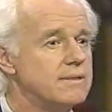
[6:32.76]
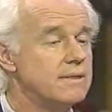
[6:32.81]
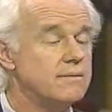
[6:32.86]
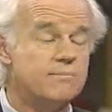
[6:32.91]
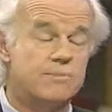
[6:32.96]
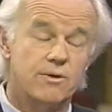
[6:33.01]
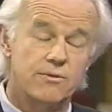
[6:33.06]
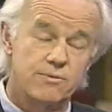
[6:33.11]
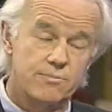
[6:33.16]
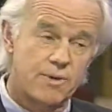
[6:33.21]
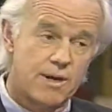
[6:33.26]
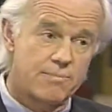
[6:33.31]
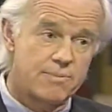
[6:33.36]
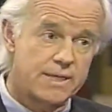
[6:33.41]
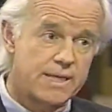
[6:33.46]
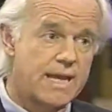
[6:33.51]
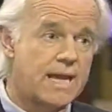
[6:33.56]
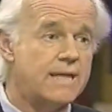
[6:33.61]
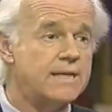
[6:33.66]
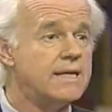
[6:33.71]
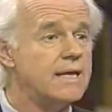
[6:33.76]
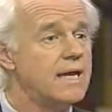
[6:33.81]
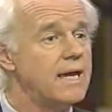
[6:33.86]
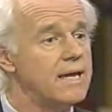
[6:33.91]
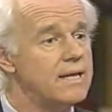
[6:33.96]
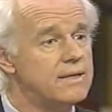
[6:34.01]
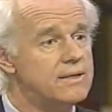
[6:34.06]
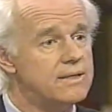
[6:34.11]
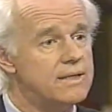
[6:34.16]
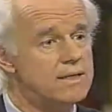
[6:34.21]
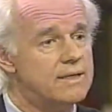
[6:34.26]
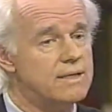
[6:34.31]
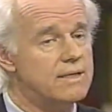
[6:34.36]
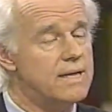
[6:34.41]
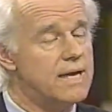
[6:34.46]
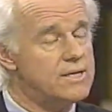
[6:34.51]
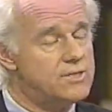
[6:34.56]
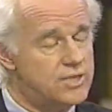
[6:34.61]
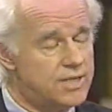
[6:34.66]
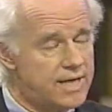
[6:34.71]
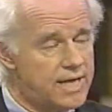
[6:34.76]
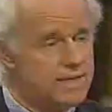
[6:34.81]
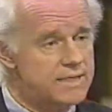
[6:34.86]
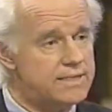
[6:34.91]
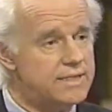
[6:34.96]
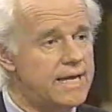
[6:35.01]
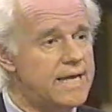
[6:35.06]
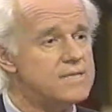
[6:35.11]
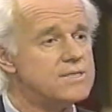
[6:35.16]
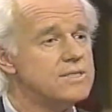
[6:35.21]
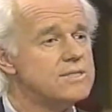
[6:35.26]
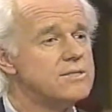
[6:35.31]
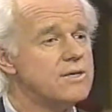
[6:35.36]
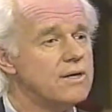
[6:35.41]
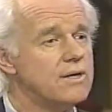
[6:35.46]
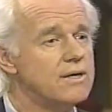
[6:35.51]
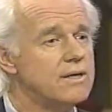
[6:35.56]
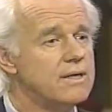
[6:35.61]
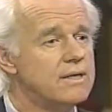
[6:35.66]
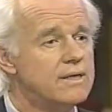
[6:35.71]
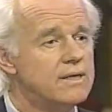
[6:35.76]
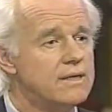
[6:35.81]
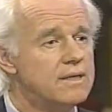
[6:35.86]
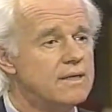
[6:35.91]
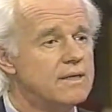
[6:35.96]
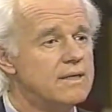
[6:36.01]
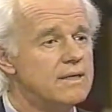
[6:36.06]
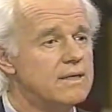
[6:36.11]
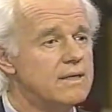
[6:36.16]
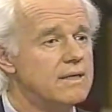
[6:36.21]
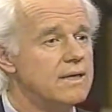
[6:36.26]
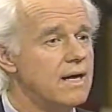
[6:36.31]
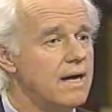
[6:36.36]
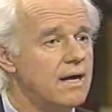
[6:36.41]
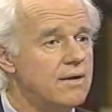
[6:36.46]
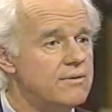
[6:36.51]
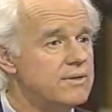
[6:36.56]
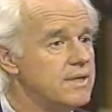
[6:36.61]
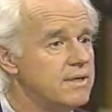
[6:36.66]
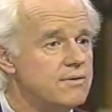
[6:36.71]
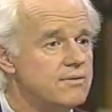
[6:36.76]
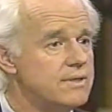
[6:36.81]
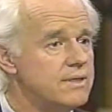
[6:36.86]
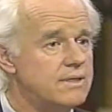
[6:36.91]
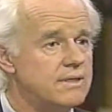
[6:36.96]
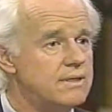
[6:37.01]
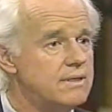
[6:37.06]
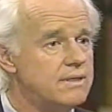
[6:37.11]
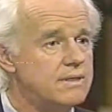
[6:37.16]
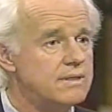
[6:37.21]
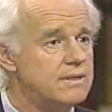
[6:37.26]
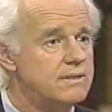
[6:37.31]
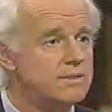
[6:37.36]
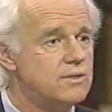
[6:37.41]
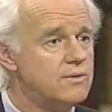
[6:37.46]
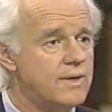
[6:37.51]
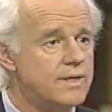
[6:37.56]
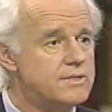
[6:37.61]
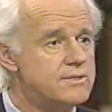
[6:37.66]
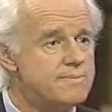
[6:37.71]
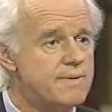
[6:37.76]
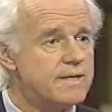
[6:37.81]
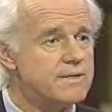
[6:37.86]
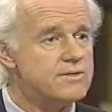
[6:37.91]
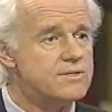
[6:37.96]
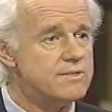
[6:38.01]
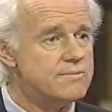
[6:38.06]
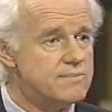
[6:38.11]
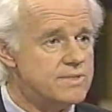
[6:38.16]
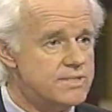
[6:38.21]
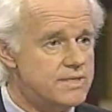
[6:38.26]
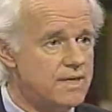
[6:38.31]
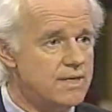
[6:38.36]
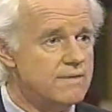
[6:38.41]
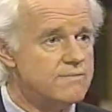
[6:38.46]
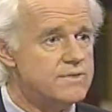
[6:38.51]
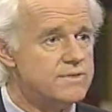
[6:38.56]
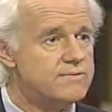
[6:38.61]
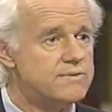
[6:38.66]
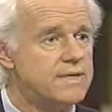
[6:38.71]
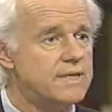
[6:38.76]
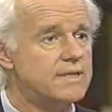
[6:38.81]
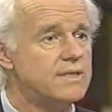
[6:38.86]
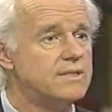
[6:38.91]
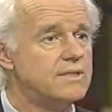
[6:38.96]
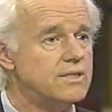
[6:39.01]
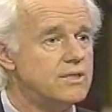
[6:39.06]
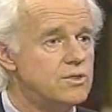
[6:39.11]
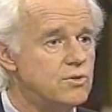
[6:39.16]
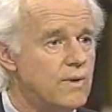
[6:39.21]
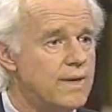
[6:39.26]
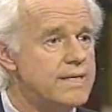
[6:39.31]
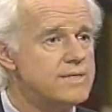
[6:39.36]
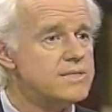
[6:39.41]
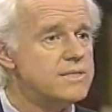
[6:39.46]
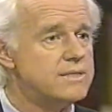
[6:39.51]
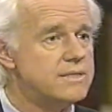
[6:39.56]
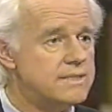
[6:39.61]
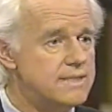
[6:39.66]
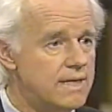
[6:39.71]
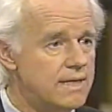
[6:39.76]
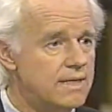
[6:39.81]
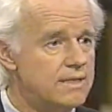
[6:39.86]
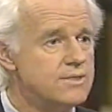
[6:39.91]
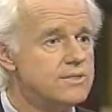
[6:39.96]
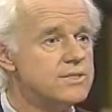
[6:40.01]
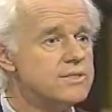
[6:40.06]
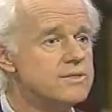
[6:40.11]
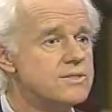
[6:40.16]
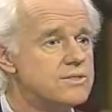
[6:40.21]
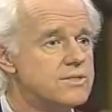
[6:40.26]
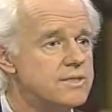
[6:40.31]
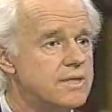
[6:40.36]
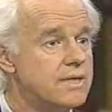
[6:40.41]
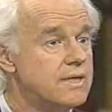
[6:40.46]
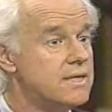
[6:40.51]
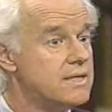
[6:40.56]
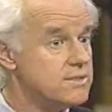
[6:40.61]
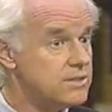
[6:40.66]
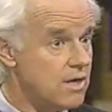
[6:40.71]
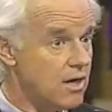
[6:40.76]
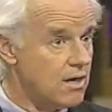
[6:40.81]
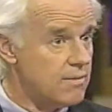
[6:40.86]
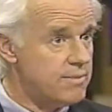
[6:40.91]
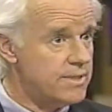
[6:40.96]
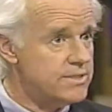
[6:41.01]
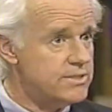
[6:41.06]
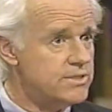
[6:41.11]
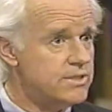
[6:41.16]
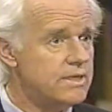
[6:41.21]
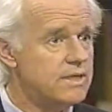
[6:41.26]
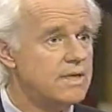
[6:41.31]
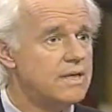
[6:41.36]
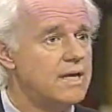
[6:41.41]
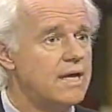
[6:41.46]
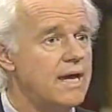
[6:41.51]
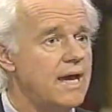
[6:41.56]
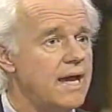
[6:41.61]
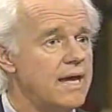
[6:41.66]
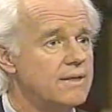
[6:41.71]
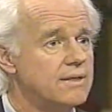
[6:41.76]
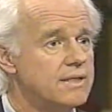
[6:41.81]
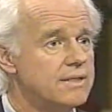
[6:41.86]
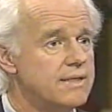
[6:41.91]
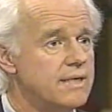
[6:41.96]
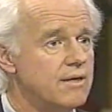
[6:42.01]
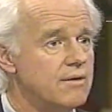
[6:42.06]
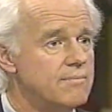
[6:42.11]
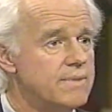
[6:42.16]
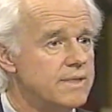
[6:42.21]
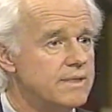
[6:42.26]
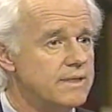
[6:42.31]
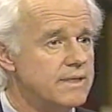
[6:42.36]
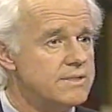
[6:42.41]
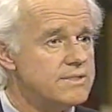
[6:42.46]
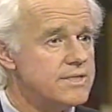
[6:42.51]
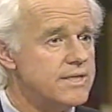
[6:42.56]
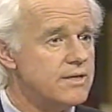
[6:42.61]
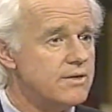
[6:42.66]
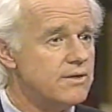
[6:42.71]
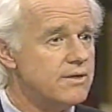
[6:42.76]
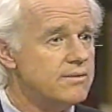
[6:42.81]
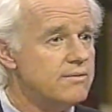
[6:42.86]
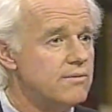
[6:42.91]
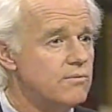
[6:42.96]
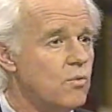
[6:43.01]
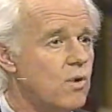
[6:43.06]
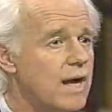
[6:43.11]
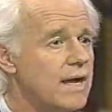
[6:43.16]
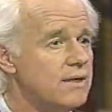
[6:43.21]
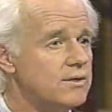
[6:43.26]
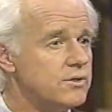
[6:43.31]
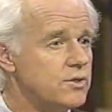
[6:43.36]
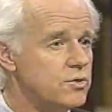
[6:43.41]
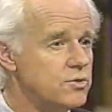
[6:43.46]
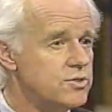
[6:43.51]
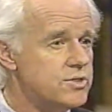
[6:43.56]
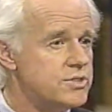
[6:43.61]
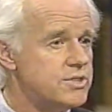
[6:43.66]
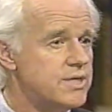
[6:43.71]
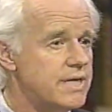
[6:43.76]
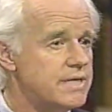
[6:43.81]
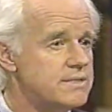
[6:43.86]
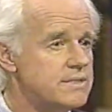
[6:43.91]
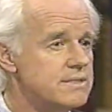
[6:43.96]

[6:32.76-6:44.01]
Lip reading: both propaganda and educated guesses are. The UN inspectors themselves have said that the U.S. intelligence is garbage, and that they are being sent on wild goose chases.